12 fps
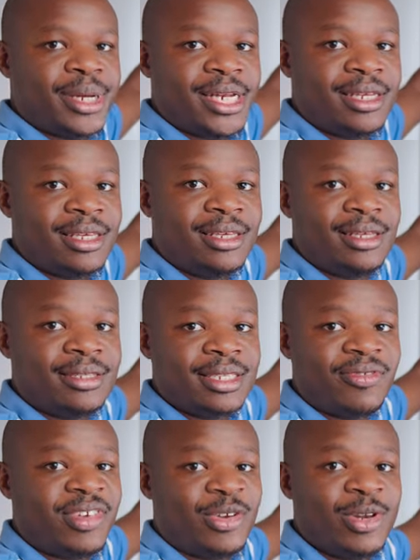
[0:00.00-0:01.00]
bulky,
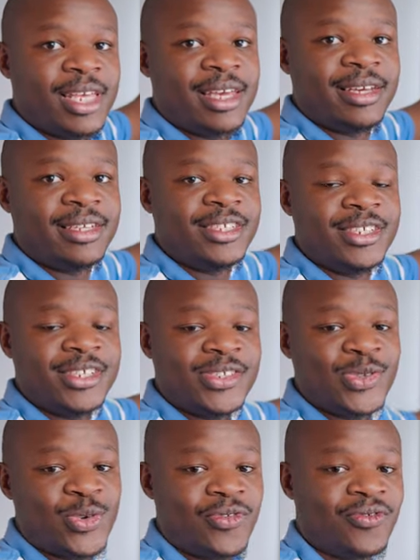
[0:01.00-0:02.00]
several
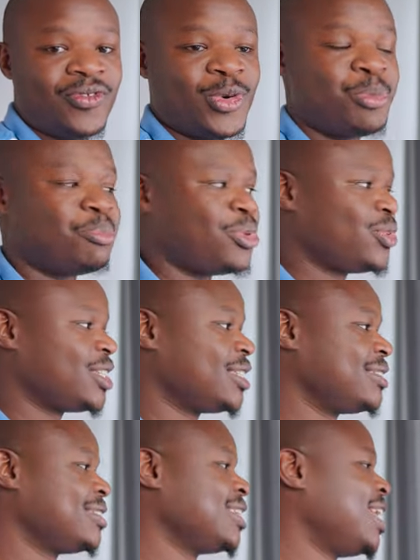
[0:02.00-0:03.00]
kgs of
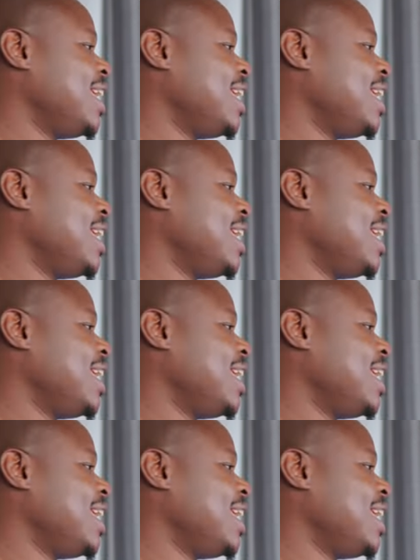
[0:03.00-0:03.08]
computers,